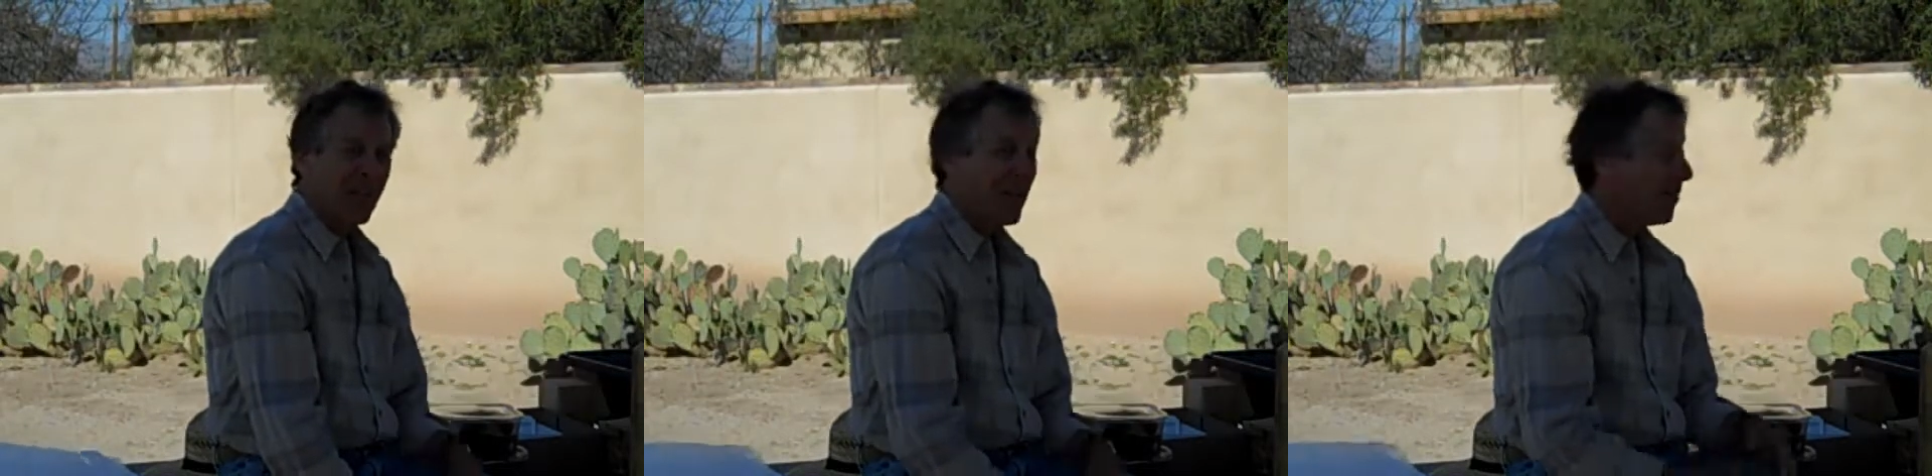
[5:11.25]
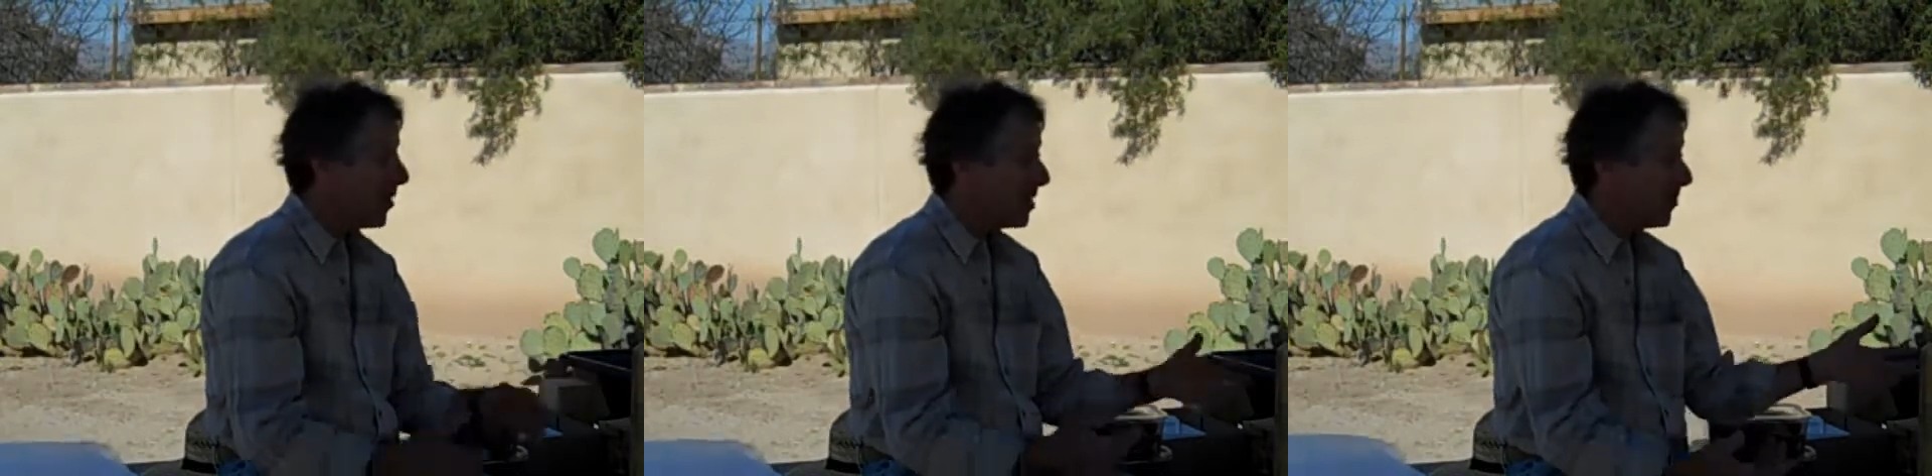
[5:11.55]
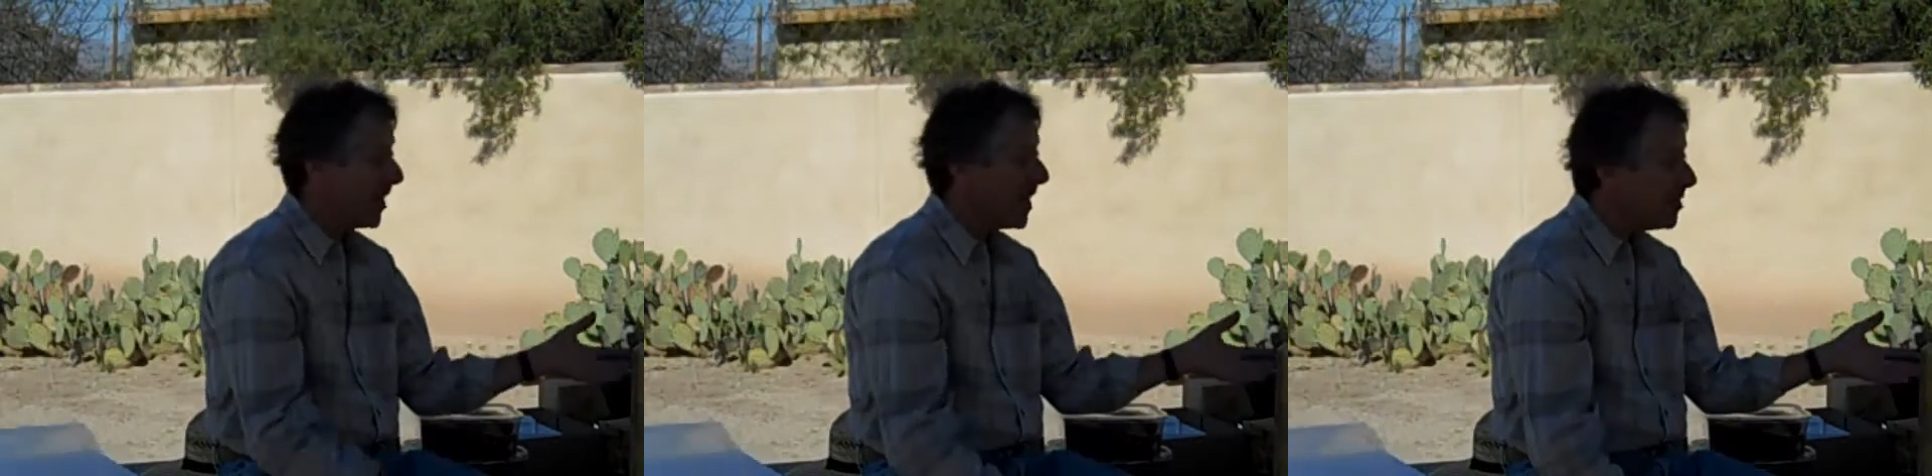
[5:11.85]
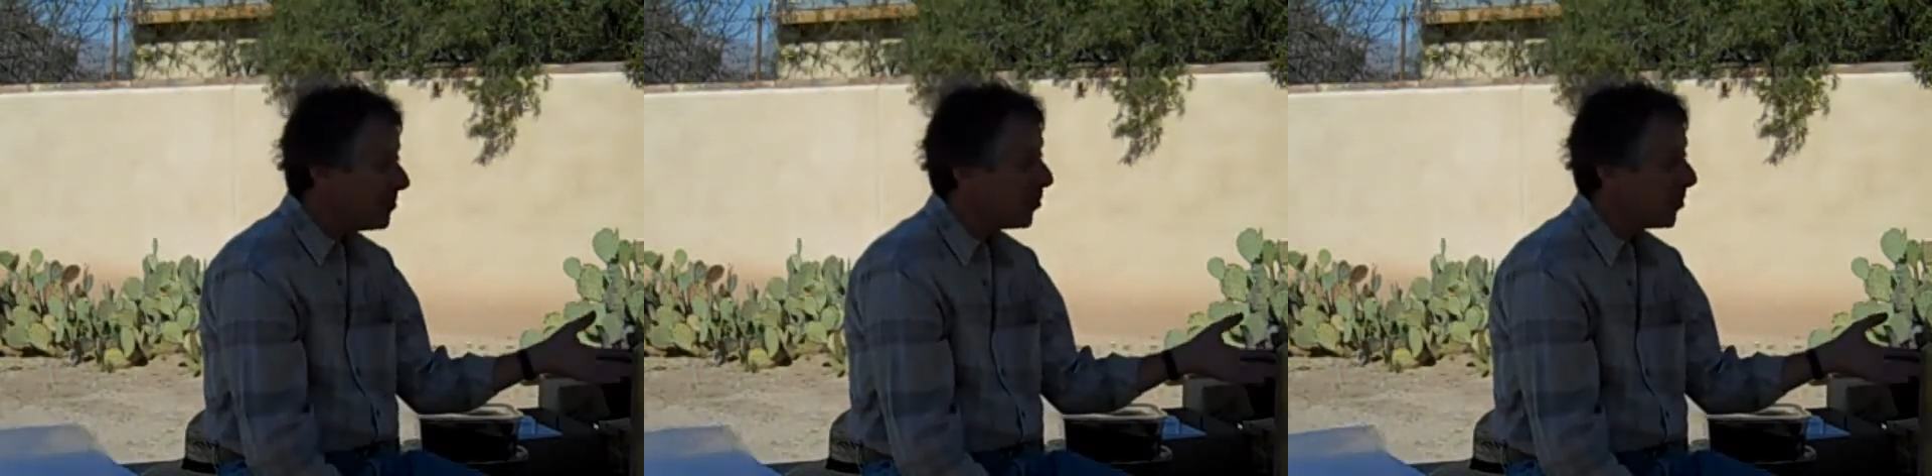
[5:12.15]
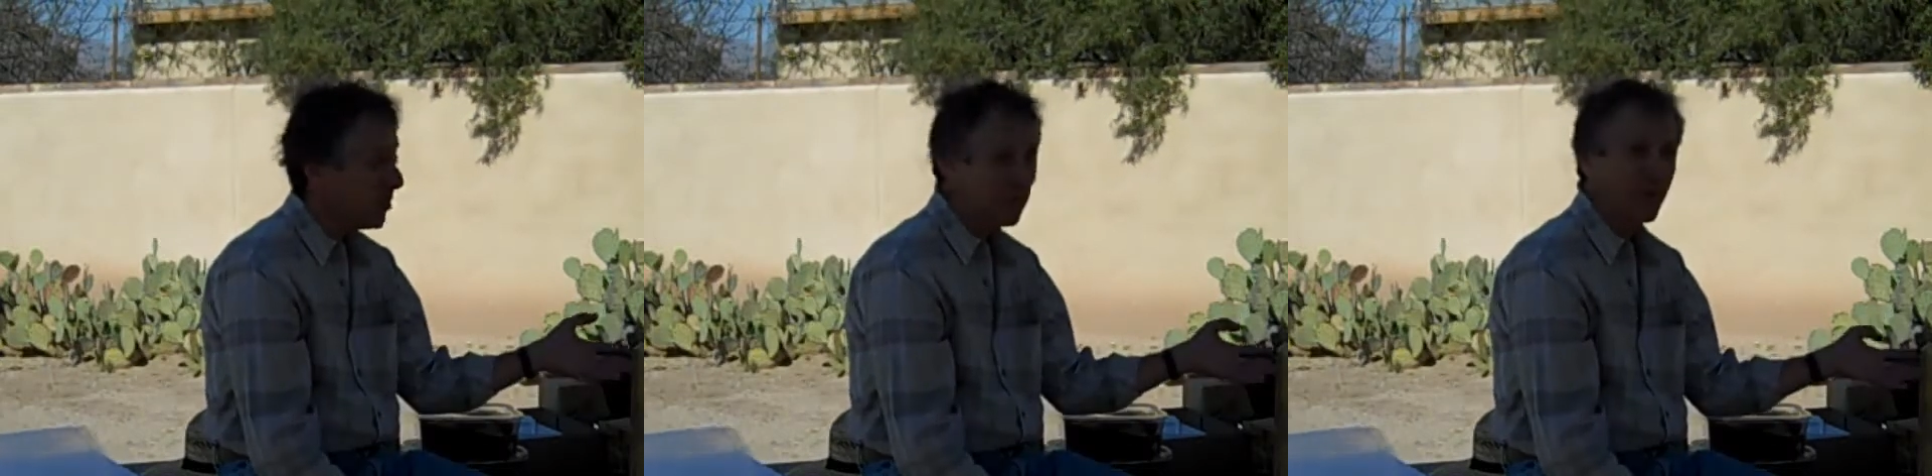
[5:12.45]
I've already paid
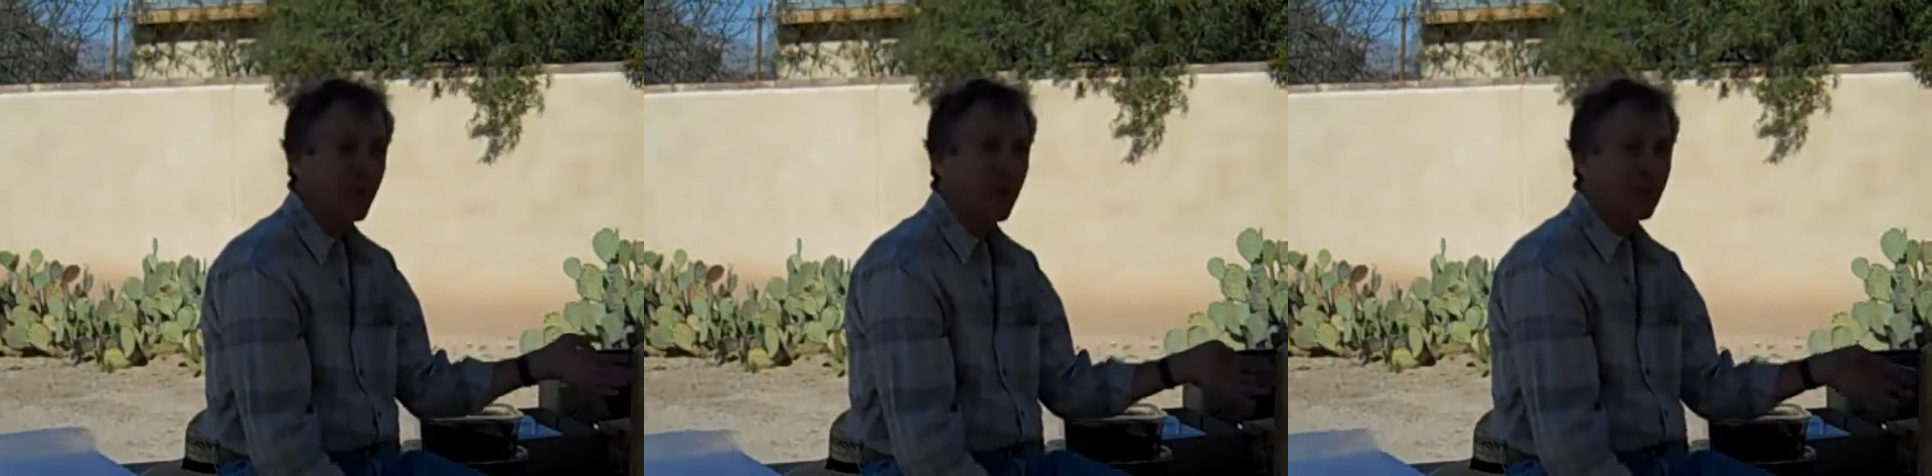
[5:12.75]
for the floor,